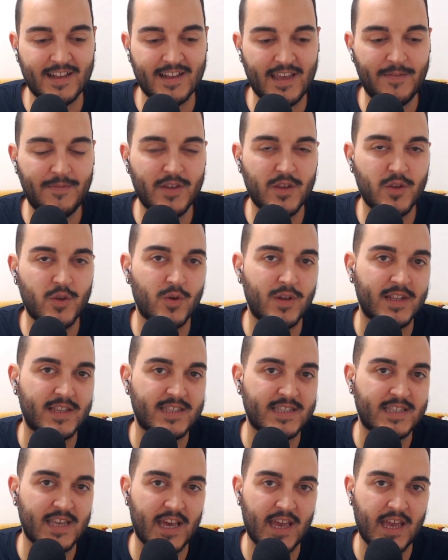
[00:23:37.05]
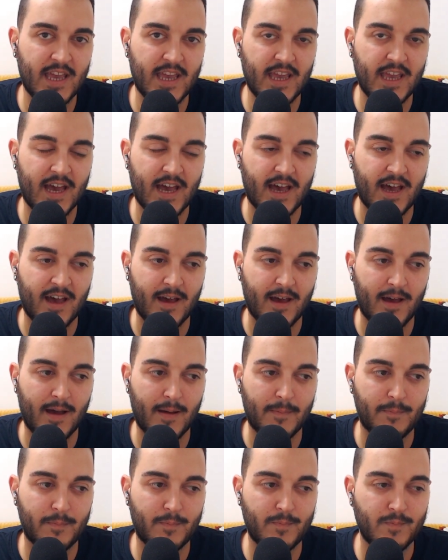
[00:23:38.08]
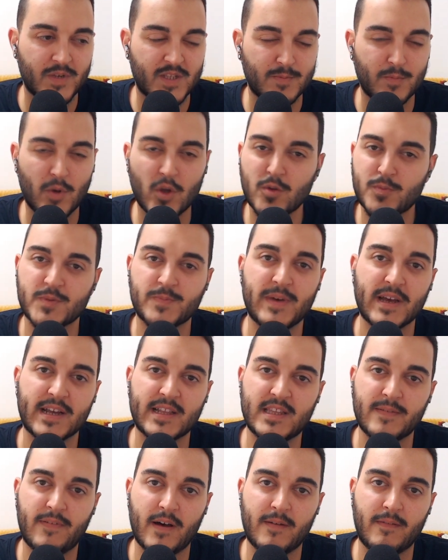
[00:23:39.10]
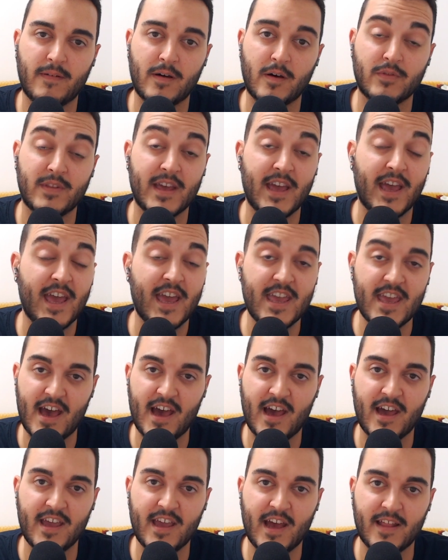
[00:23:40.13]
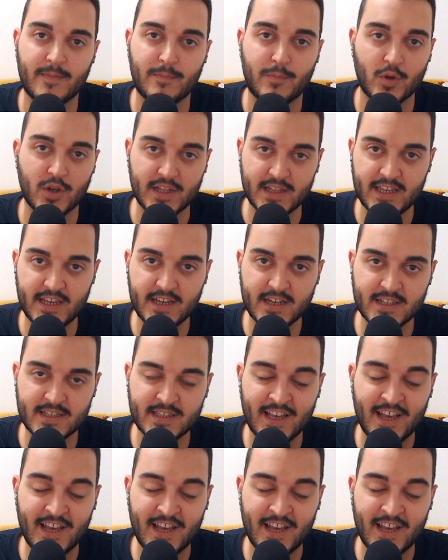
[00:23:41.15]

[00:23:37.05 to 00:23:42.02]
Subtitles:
giving you, let's say, a small perspective about the AI and politics.